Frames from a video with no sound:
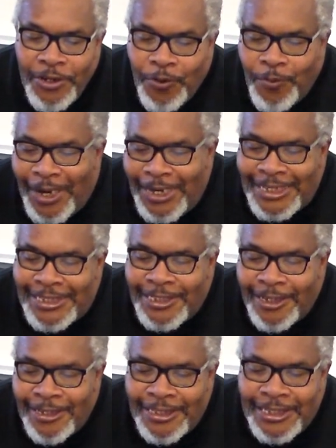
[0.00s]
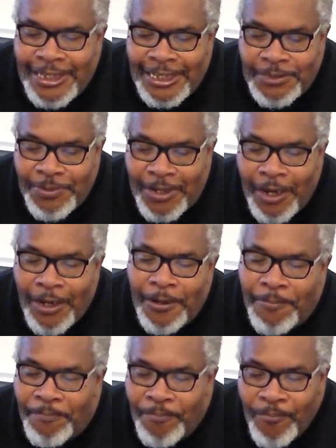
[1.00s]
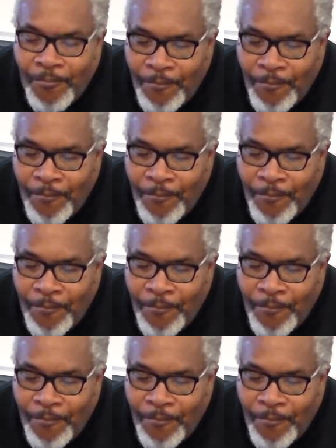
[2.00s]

the weighty sentence he has become.